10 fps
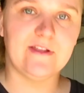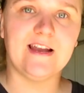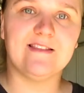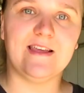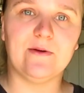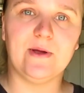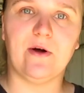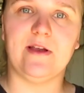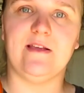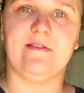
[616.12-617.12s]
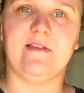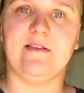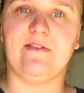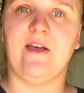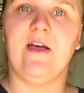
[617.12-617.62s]
the next thing we got is
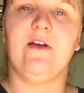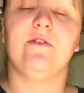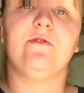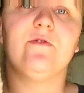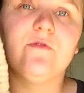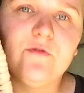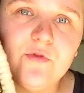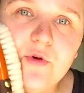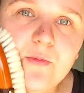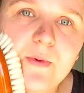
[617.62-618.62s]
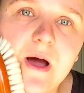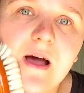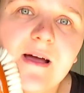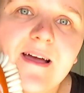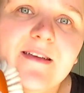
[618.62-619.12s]
this
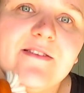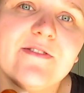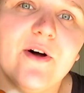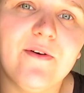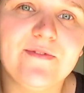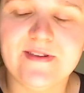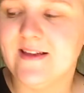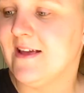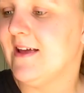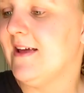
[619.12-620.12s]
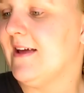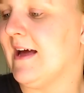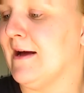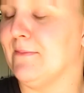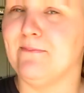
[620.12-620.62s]
super soft
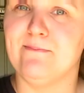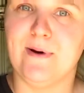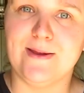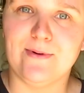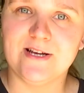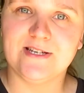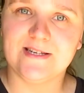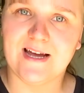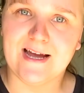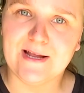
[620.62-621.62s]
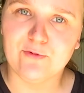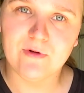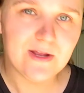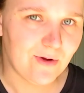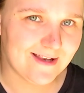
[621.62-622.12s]
buddy brush. I
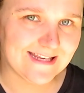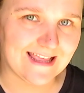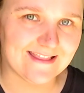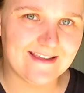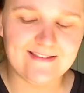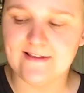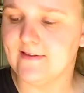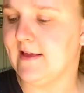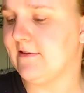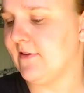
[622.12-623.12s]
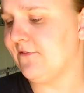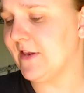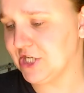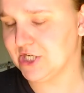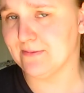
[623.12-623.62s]
really wanted to get this. It's a
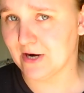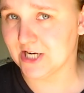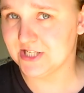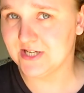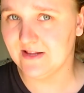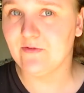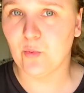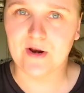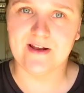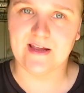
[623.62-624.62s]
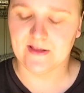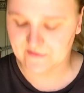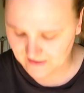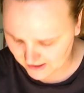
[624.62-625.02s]
finisher brush, that's what it is.